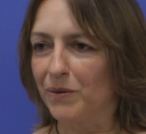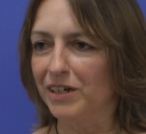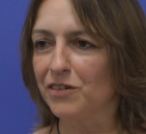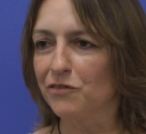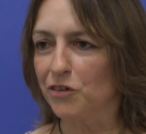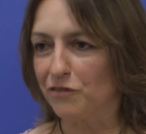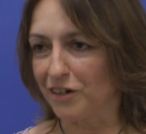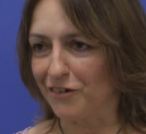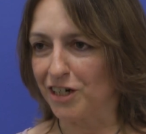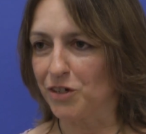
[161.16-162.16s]
Quite a few of
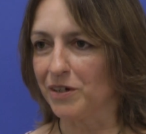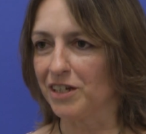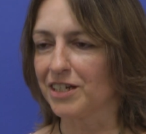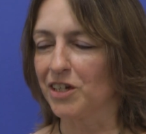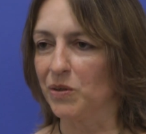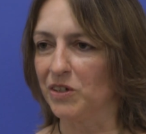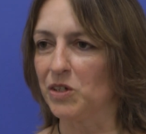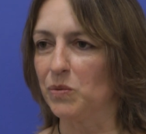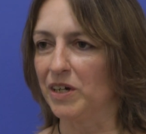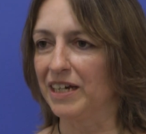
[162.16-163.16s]
our graduates go on
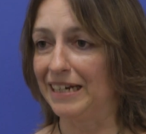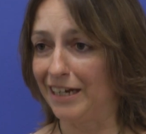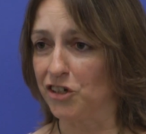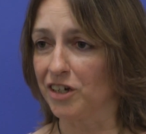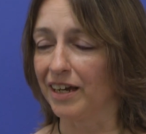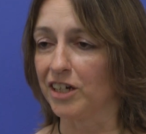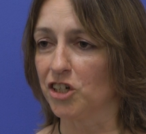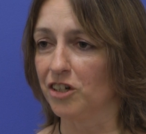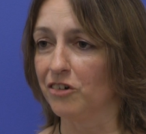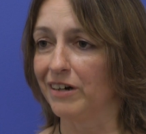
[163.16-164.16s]
to work in
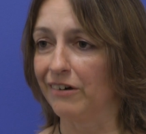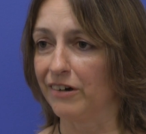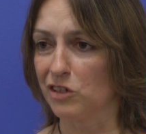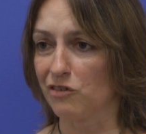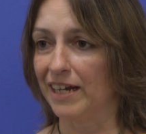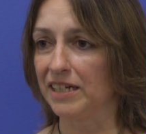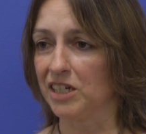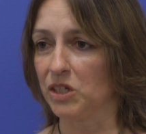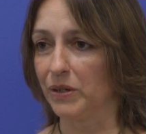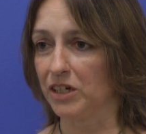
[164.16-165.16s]
education or areas
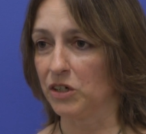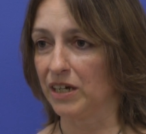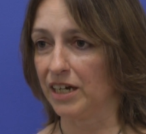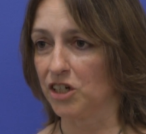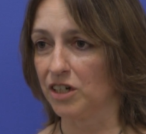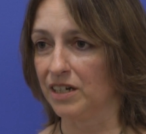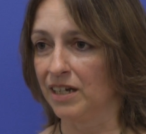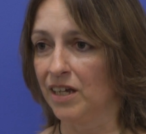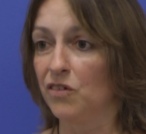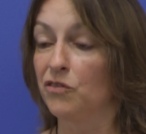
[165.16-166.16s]
related to education.
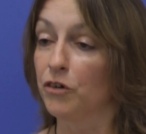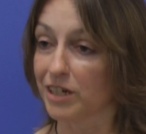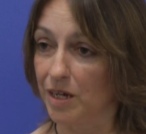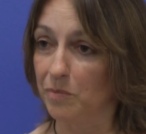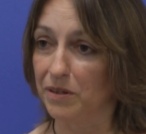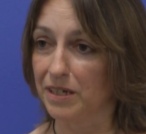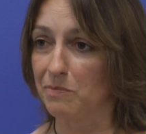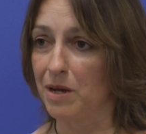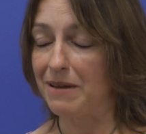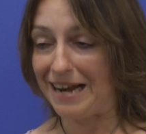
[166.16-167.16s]
For example,
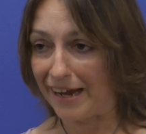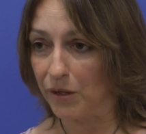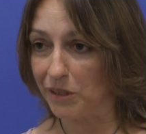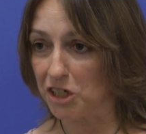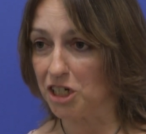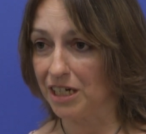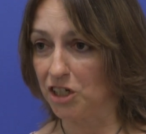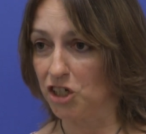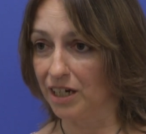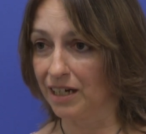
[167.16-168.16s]
this might be language
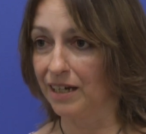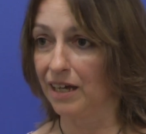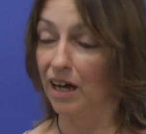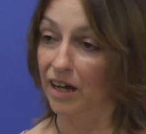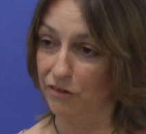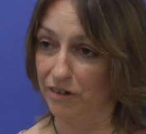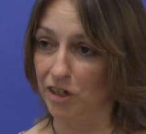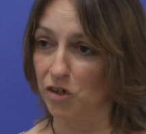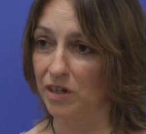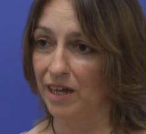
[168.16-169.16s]
teaching, either in
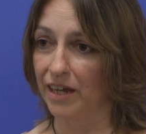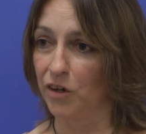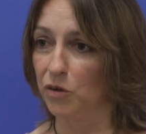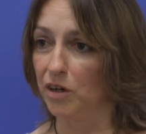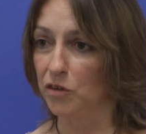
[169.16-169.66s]
the UK or